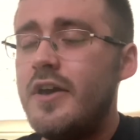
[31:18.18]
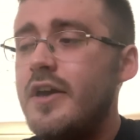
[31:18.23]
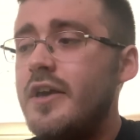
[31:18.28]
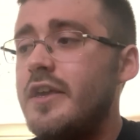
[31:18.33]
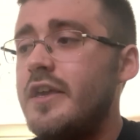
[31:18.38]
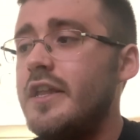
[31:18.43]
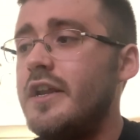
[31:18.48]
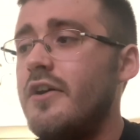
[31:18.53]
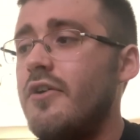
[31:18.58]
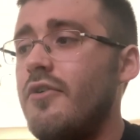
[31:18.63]

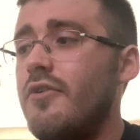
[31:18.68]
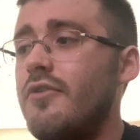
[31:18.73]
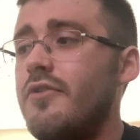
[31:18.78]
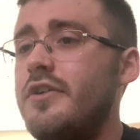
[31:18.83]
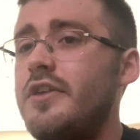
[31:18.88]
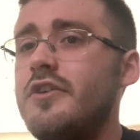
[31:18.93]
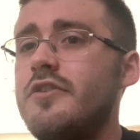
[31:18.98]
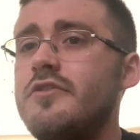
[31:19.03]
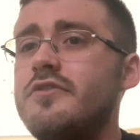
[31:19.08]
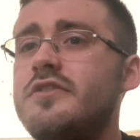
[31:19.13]
you know, all
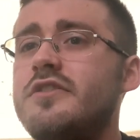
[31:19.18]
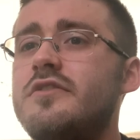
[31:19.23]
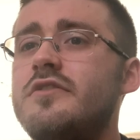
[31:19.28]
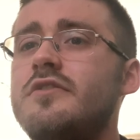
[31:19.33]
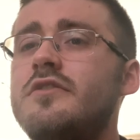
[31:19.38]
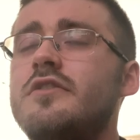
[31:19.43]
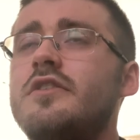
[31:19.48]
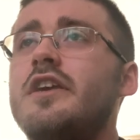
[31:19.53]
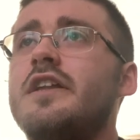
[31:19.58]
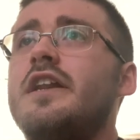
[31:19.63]
your,
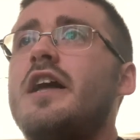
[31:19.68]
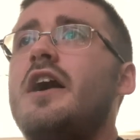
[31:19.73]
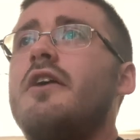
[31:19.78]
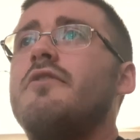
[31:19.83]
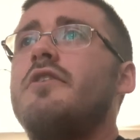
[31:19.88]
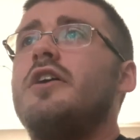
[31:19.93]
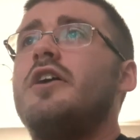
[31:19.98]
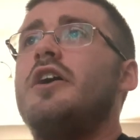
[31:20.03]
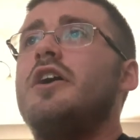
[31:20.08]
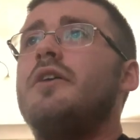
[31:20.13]
you
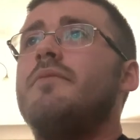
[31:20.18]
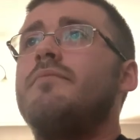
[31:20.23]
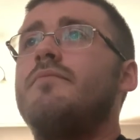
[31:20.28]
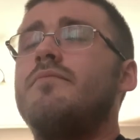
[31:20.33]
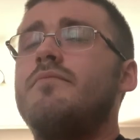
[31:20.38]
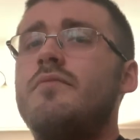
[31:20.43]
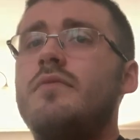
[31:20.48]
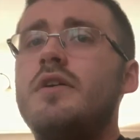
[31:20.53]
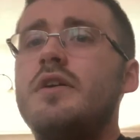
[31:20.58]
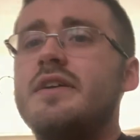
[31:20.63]
know,
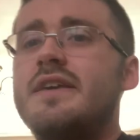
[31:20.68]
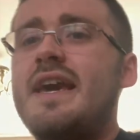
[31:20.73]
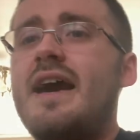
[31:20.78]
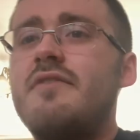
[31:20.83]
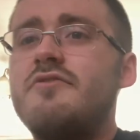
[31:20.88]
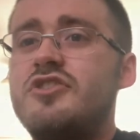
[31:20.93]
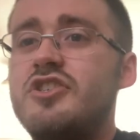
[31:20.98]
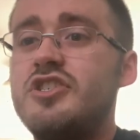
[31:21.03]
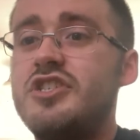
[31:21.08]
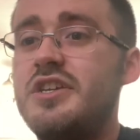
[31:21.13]

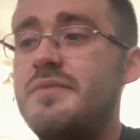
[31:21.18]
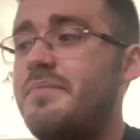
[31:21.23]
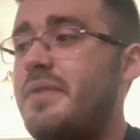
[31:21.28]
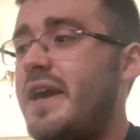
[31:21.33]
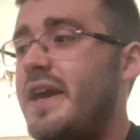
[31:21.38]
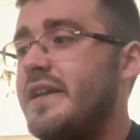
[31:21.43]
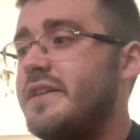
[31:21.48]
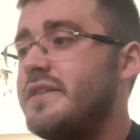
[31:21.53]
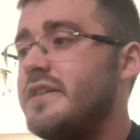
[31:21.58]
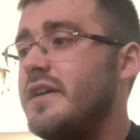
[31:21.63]
characters you
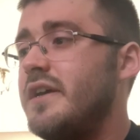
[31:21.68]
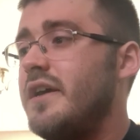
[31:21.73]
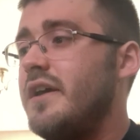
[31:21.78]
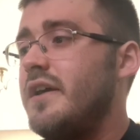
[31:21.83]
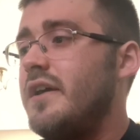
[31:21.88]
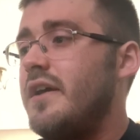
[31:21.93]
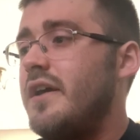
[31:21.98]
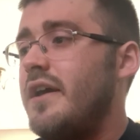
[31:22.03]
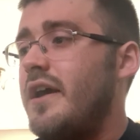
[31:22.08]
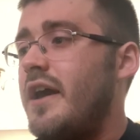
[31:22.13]
picked.
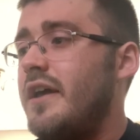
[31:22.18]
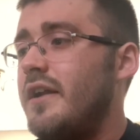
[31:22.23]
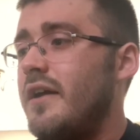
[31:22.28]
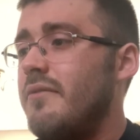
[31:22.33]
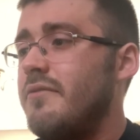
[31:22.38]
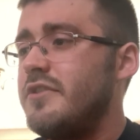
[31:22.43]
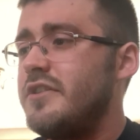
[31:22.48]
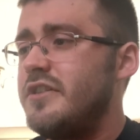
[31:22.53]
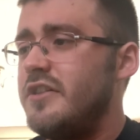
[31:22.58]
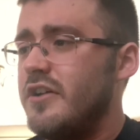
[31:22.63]
And I
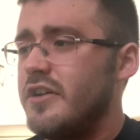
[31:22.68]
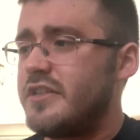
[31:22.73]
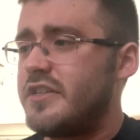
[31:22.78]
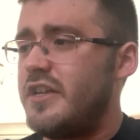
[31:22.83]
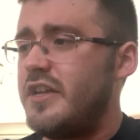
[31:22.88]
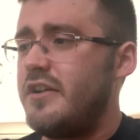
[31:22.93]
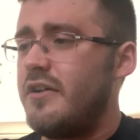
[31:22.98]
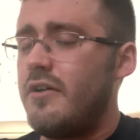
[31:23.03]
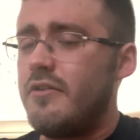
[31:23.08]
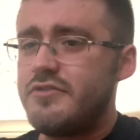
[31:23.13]
would look,
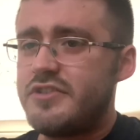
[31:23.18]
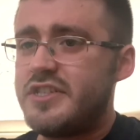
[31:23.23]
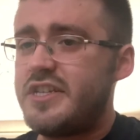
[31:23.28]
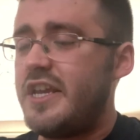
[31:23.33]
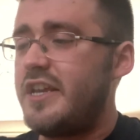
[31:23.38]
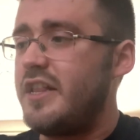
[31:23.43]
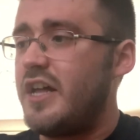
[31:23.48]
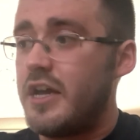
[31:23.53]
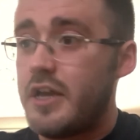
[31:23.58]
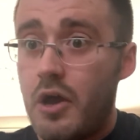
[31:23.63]
and I'll
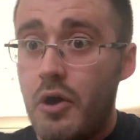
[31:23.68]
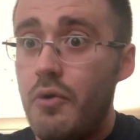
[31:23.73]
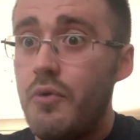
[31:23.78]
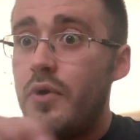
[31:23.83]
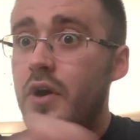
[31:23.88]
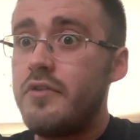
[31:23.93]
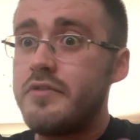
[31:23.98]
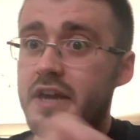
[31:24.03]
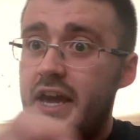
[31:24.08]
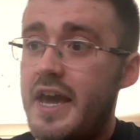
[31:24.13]
see like,
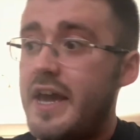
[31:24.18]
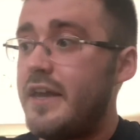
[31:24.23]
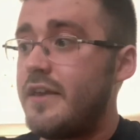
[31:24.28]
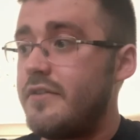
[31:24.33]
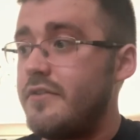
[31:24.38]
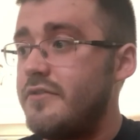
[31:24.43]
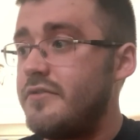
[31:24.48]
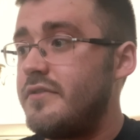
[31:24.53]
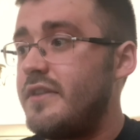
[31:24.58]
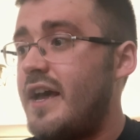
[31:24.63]
oh,
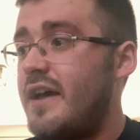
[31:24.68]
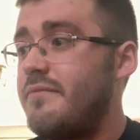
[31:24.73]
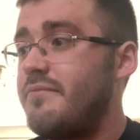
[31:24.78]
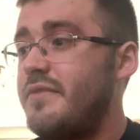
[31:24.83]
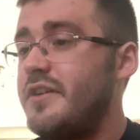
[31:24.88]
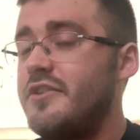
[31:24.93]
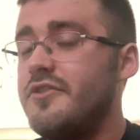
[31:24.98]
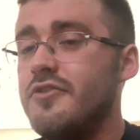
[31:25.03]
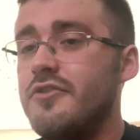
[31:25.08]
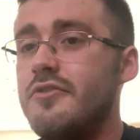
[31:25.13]
okay, well, that'd
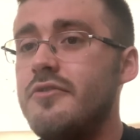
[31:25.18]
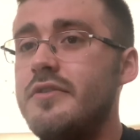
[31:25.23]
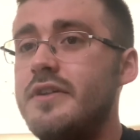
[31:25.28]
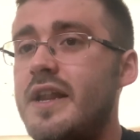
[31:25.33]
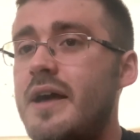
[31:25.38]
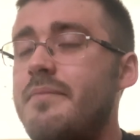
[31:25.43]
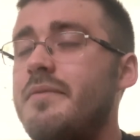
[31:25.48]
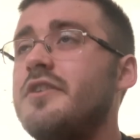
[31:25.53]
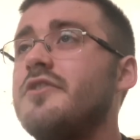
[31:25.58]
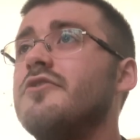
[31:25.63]
be cool.
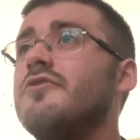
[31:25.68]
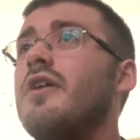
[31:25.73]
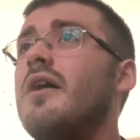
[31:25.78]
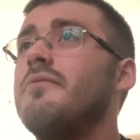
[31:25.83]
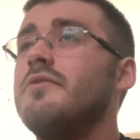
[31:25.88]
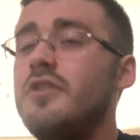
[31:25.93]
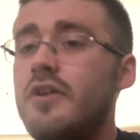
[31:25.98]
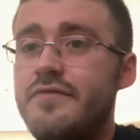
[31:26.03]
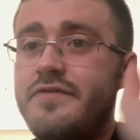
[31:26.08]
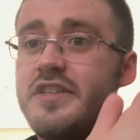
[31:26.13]
I
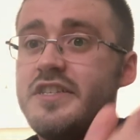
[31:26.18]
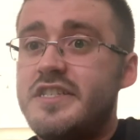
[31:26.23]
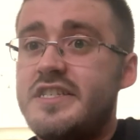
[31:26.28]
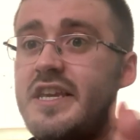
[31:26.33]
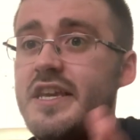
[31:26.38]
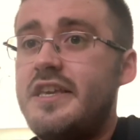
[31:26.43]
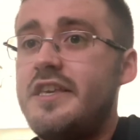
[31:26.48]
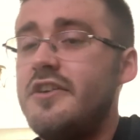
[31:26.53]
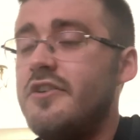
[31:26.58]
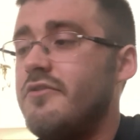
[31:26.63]
would love to
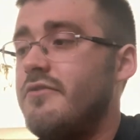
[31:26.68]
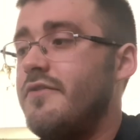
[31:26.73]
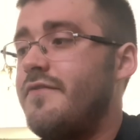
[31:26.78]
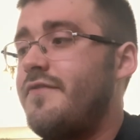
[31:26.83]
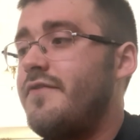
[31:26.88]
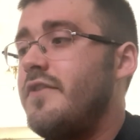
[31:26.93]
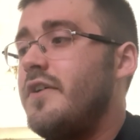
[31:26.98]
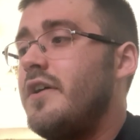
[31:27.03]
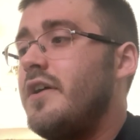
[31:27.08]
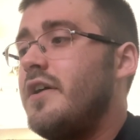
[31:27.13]
see your,
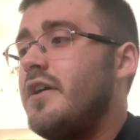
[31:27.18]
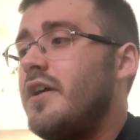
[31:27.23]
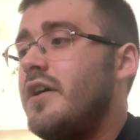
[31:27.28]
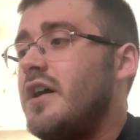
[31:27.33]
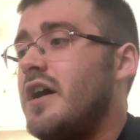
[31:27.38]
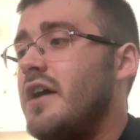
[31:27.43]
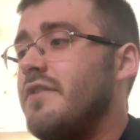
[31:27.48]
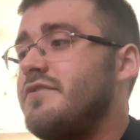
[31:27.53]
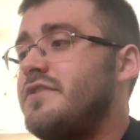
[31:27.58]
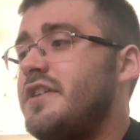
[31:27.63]

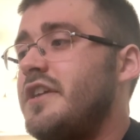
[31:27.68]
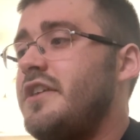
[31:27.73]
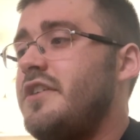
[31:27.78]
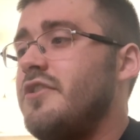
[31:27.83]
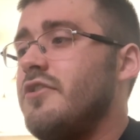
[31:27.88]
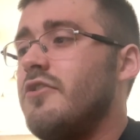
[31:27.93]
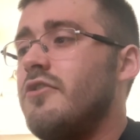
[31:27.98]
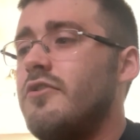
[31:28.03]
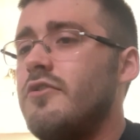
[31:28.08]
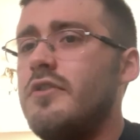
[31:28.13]
obviously,
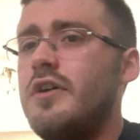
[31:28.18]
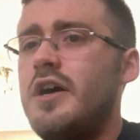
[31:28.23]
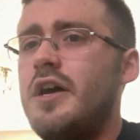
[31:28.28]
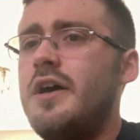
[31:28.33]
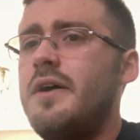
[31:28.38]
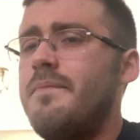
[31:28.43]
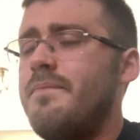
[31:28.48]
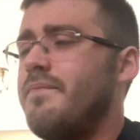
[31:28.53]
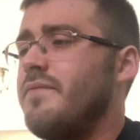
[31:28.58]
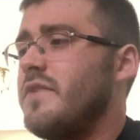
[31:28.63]

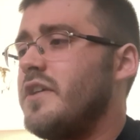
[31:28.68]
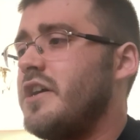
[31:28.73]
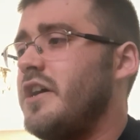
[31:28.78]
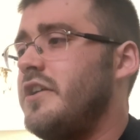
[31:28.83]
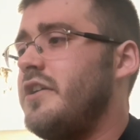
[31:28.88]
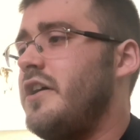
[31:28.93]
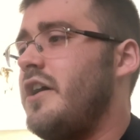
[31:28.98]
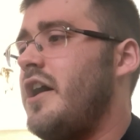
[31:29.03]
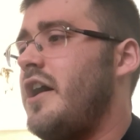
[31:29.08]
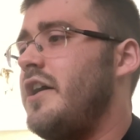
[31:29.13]
your
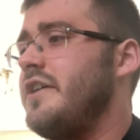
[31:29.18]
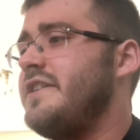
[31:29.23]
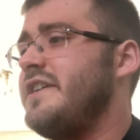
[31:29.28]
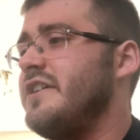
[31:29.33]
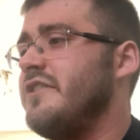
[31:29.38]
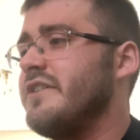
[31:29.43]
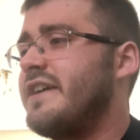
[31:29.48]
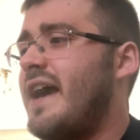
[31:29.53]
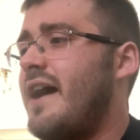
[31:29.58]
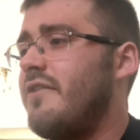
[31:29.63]
kind of
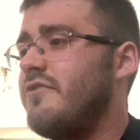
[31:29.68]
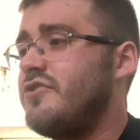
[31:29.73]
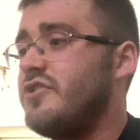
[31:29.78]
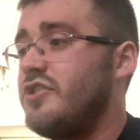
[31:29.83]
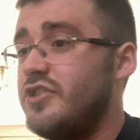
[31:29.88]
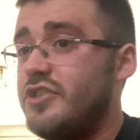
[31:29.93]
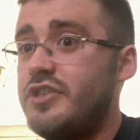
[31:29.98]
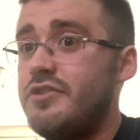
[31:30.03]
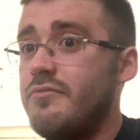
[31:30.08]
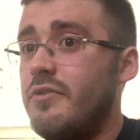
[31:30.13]
ideal
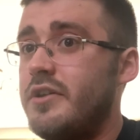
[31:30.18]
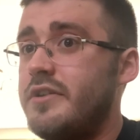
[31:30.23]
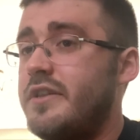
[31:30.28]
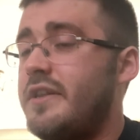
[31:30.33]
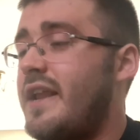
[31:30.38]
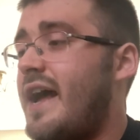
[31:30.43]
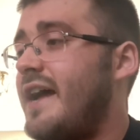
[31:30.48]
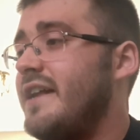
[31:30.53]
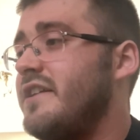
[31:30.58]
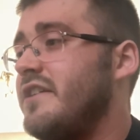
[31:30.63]
characters you want
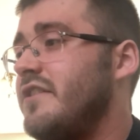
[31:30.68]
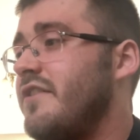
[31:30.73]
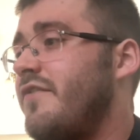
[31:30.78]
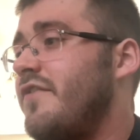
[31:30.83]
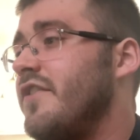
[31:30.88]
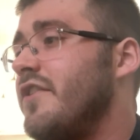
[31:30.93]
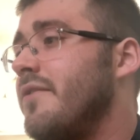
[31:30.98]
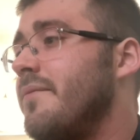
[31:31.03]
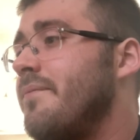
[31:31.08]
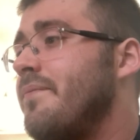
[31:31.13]
added in the
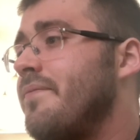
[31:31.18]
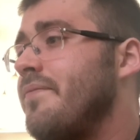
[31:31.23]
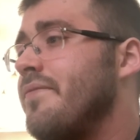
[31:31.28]
film.